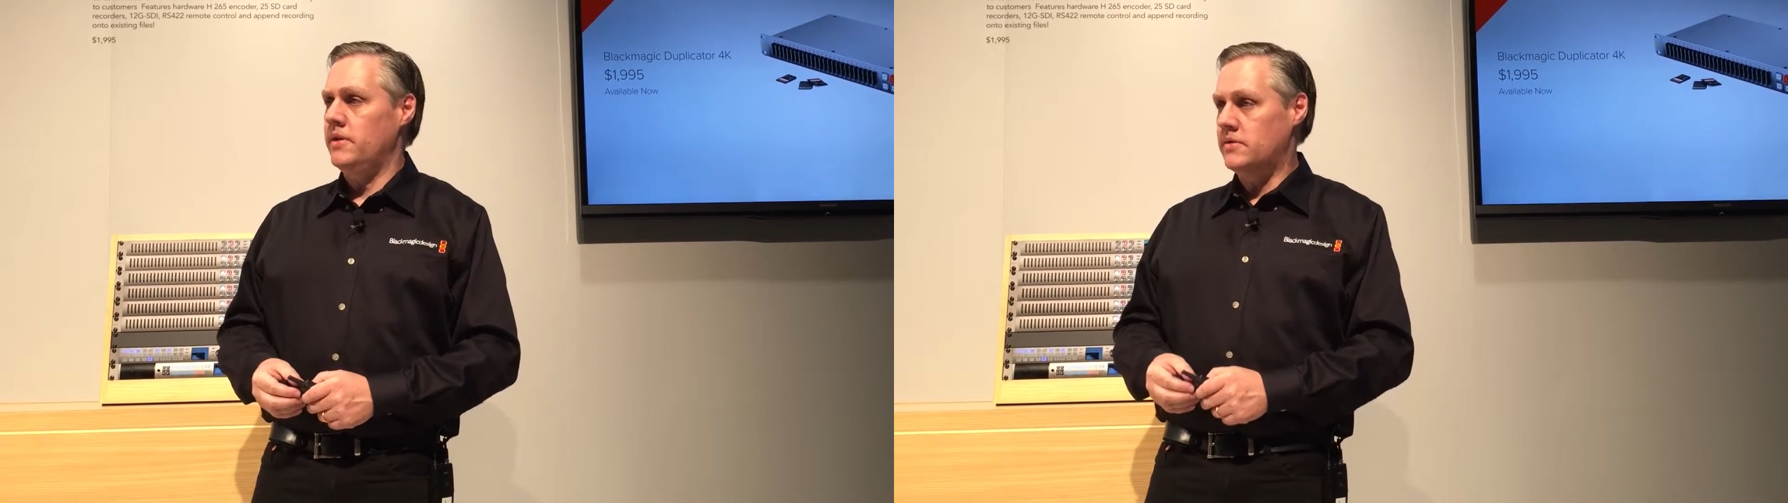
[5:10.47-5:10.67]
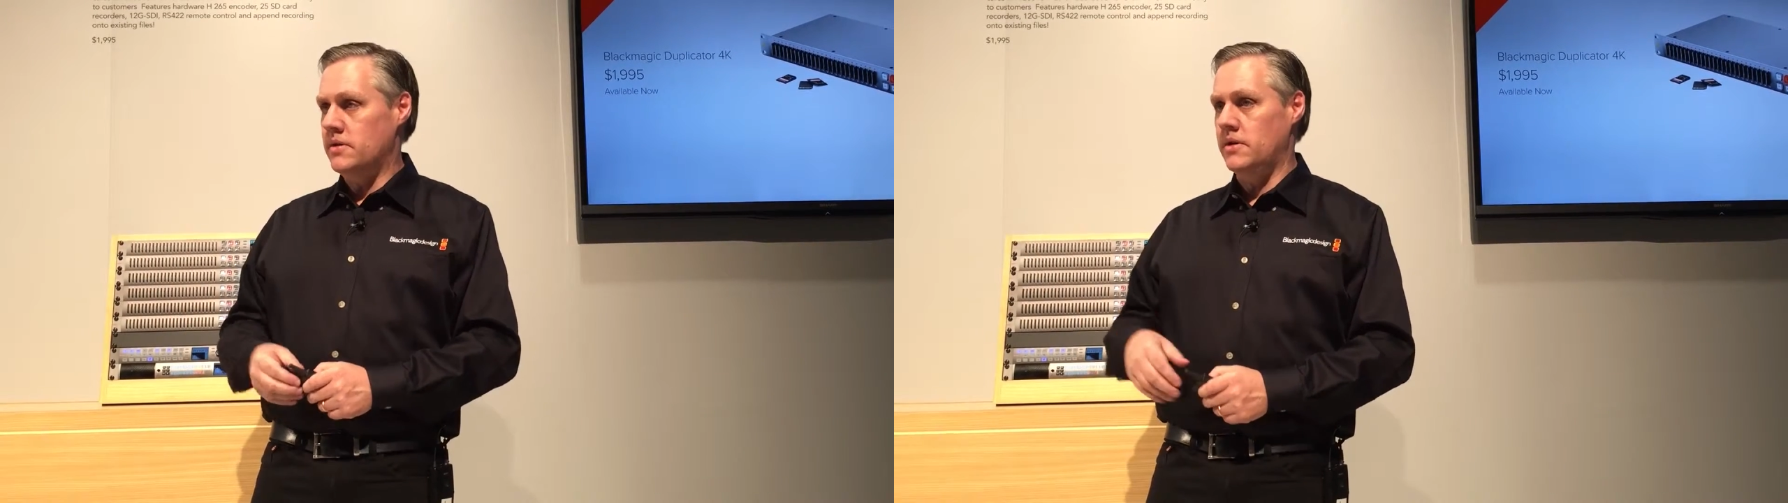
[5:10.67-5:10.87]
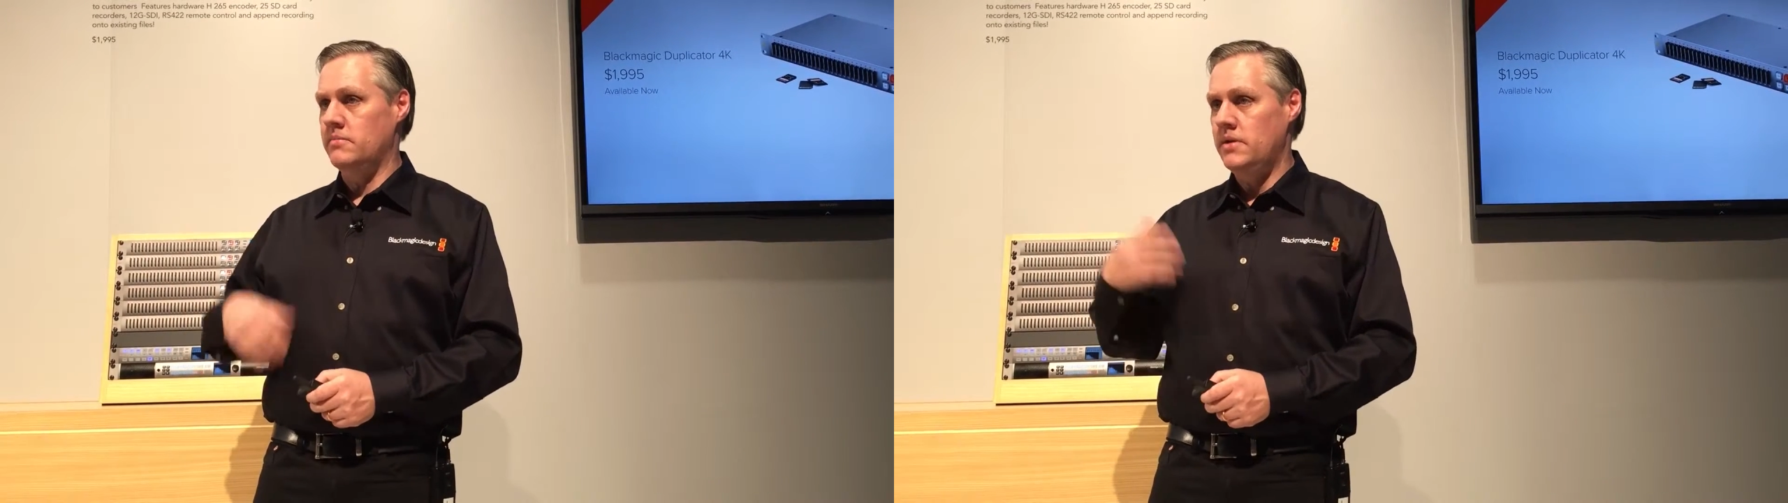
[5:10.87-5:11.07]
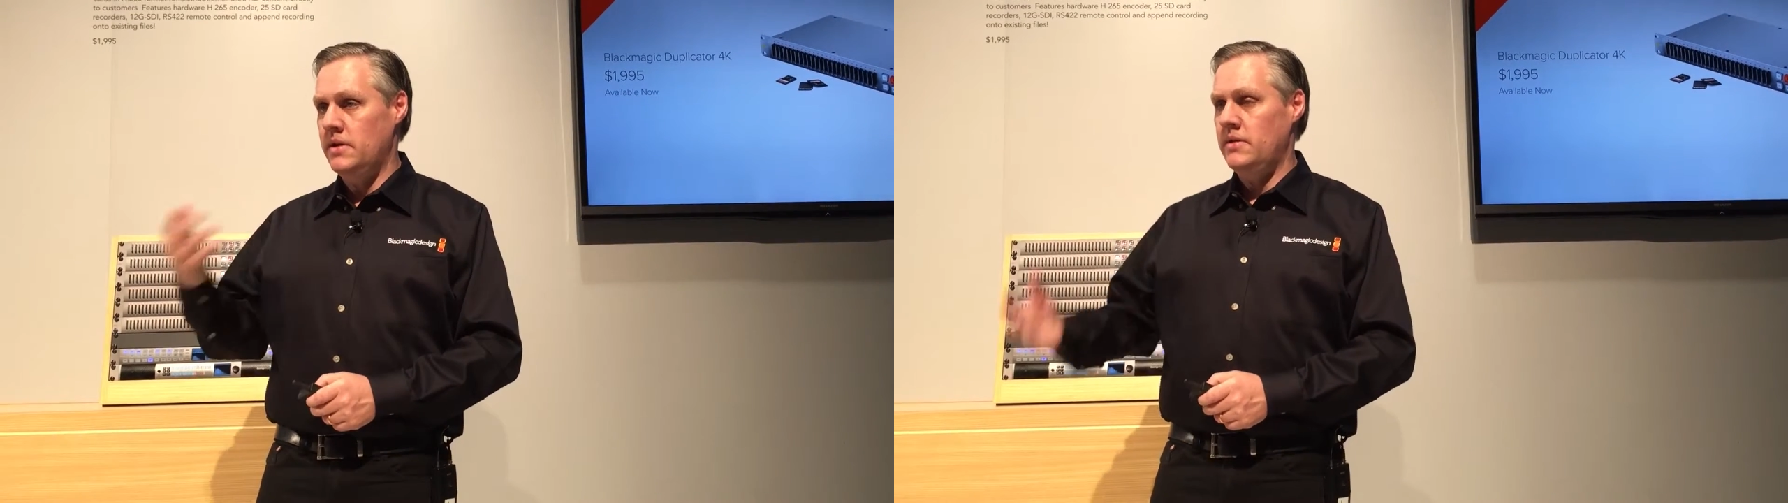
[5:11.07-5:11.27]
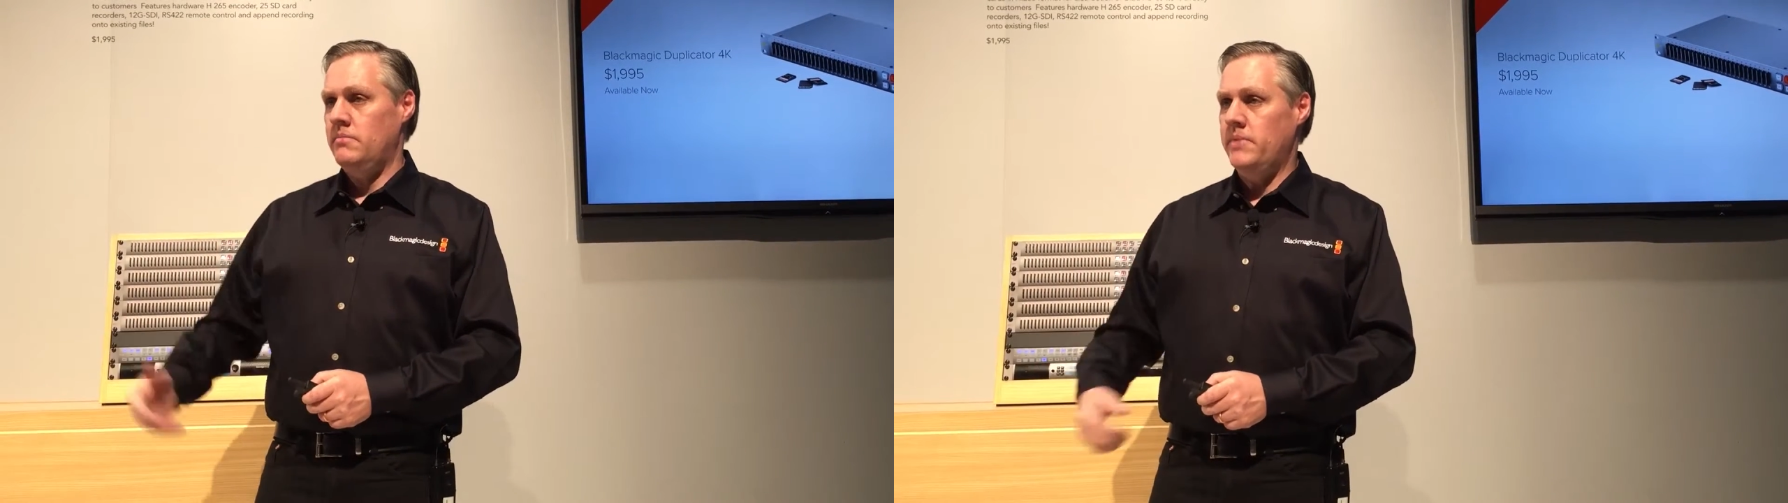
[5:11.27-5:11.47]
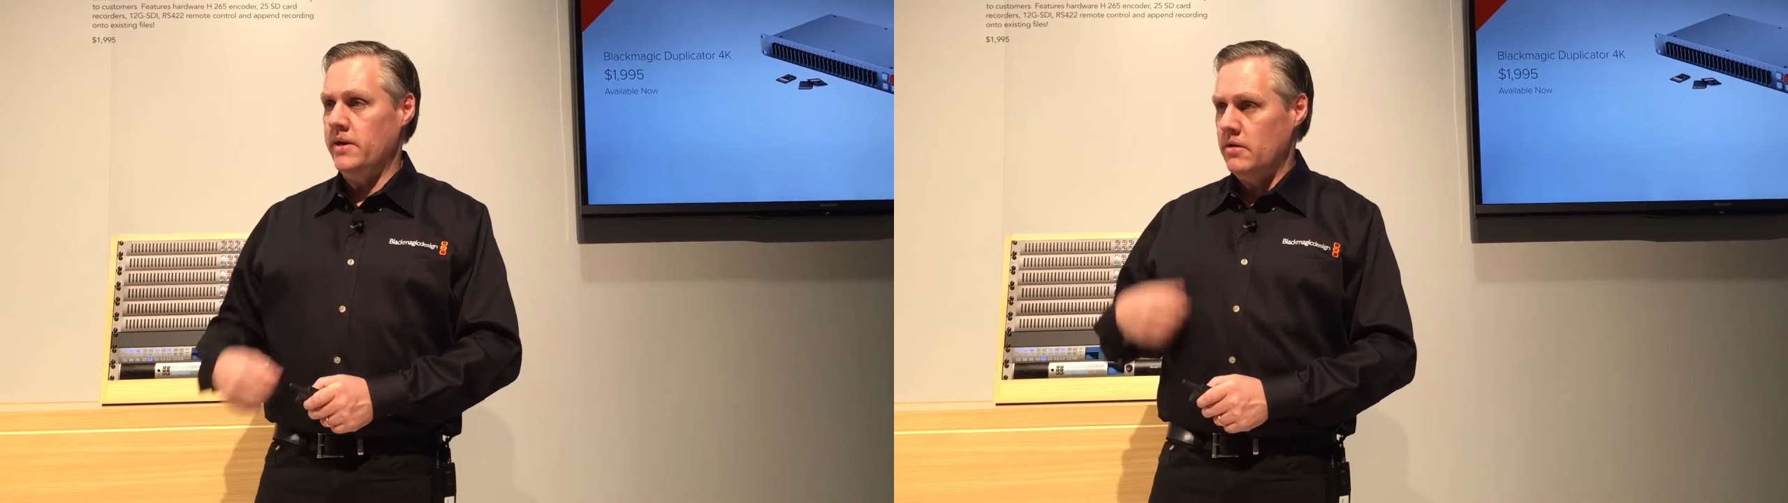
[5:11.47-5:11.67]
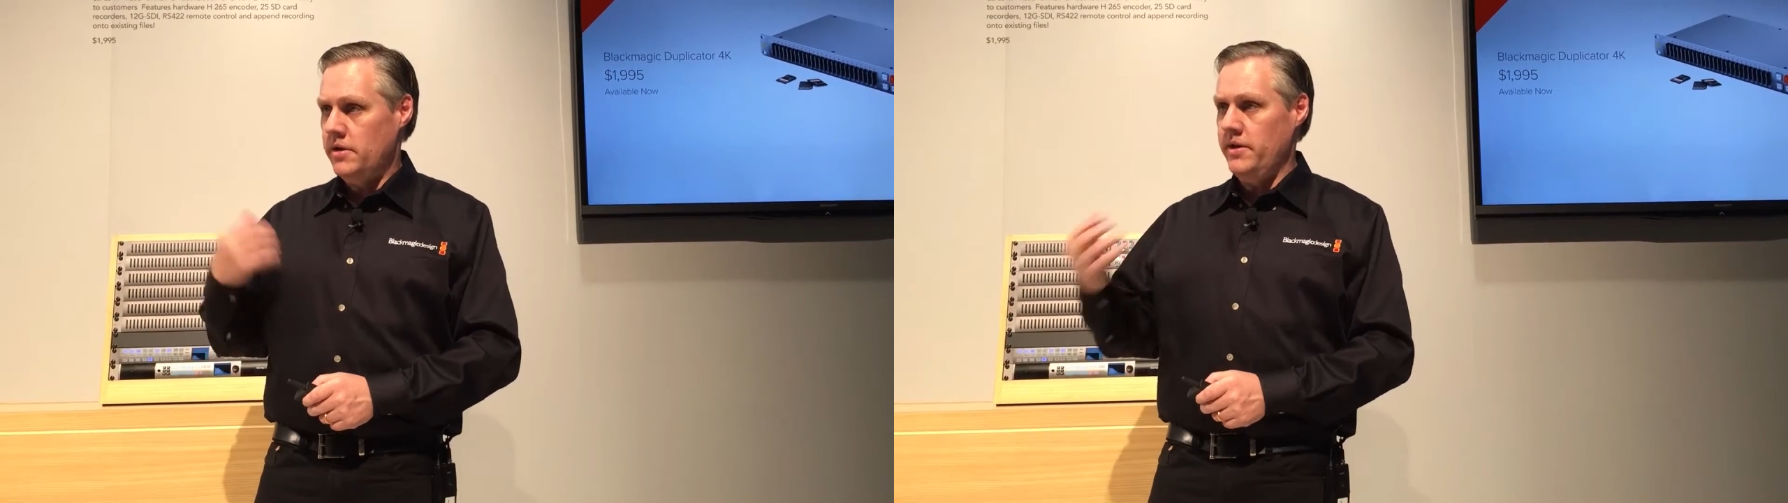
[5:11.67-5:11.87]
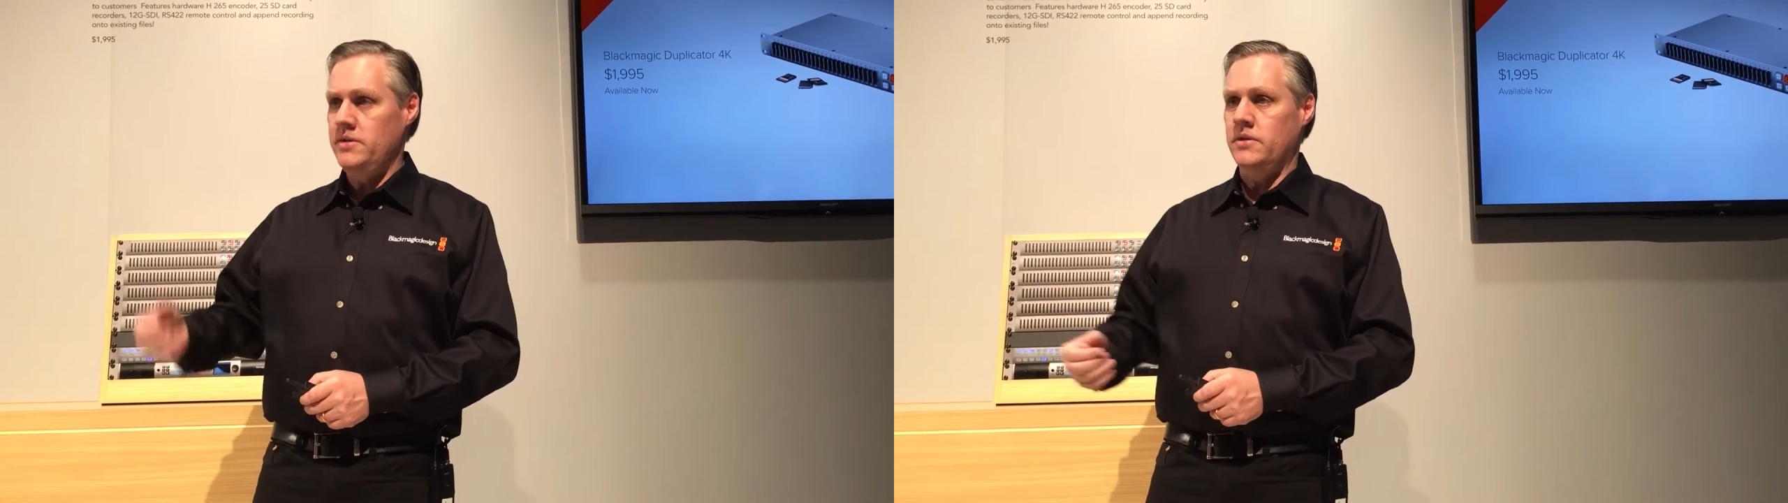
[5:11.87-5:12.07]
I think it's going to make
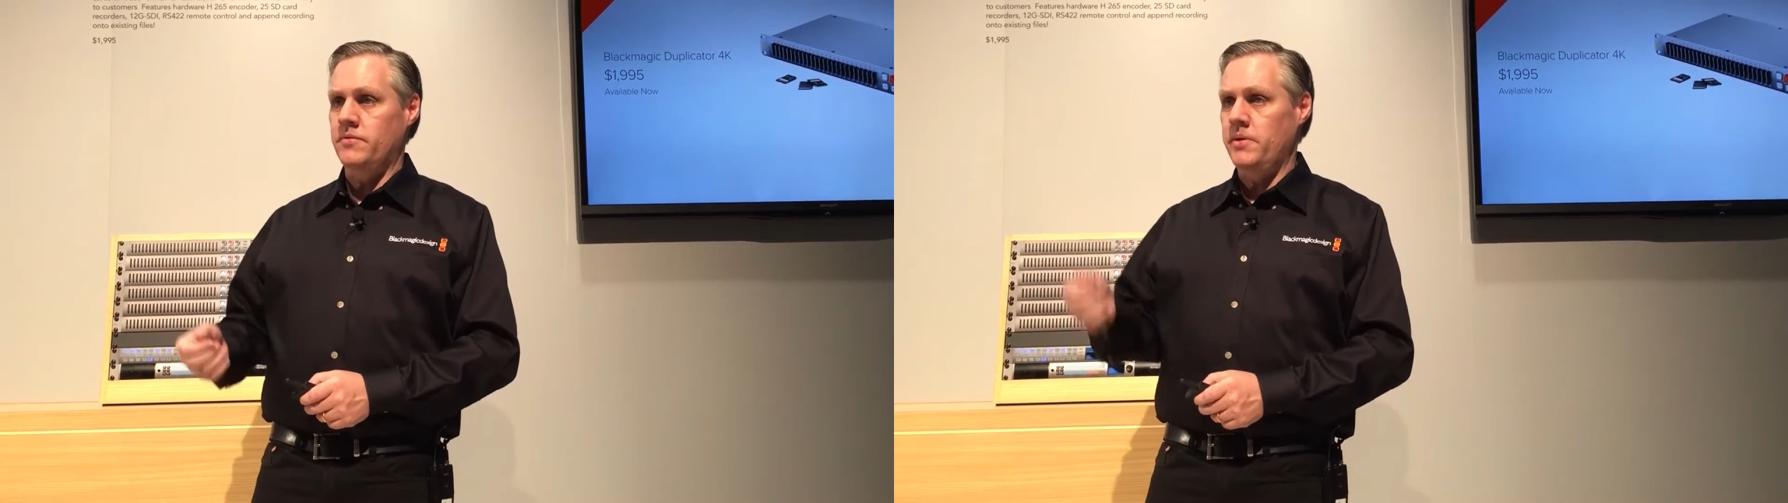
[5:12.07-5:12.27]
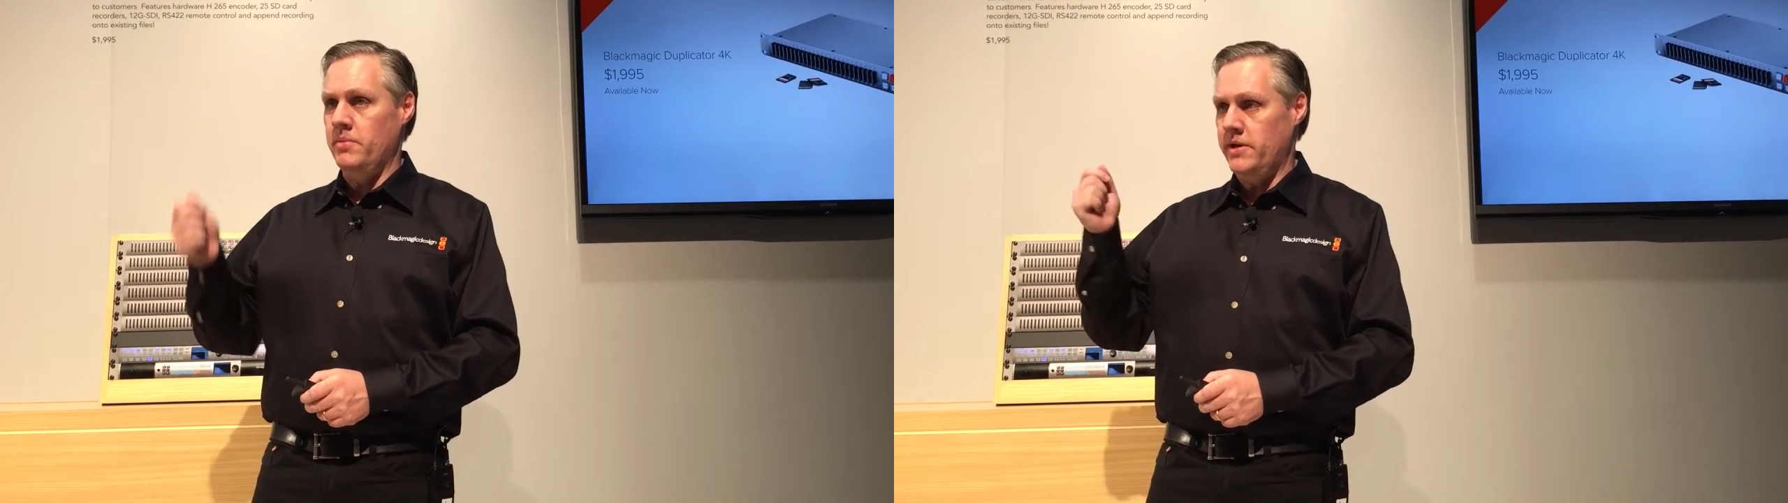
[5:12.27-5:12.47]
it a lot easier for